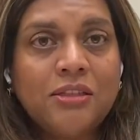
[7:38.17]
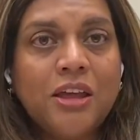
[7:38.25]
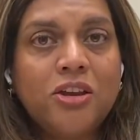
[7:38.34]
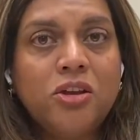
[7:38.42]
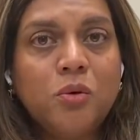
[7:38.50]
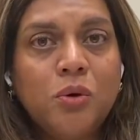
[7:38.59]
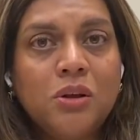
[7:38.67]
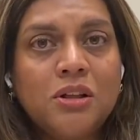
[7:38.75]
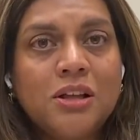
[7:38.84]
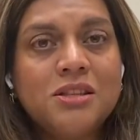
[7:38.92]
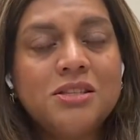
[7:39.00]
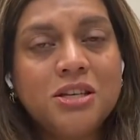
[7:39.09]
that you
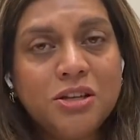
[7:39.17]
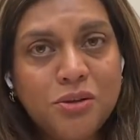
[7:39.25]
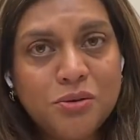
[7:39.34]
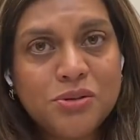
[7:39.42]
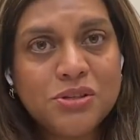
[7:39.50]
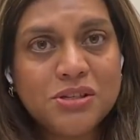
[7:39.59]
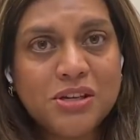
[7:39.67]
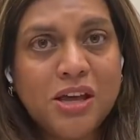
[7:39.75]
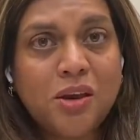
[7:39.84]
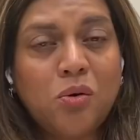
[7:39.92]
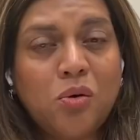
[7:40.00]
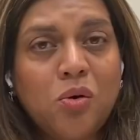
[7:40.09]
will continue to
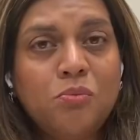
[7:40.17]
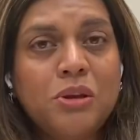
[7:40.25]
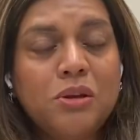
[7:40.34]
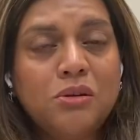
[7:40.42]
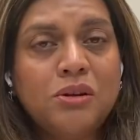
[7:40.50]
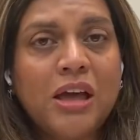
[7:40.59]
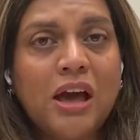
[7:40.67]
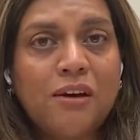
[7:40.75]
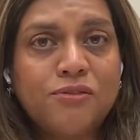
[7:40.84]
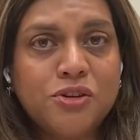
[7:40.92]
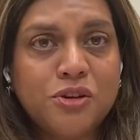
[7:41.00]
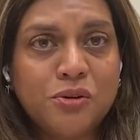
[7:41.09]
stay at home and look
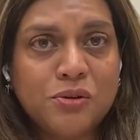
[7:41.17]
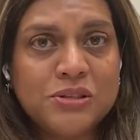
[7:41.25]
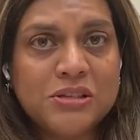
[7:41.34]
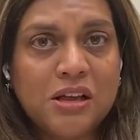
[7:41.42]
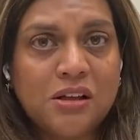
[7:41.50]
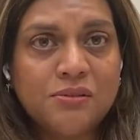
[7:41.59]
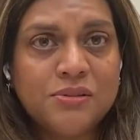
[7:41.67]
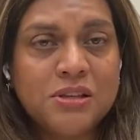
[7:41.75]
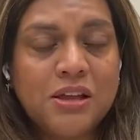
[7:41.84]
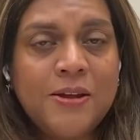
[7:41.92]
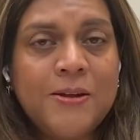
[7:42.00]
after yourselves.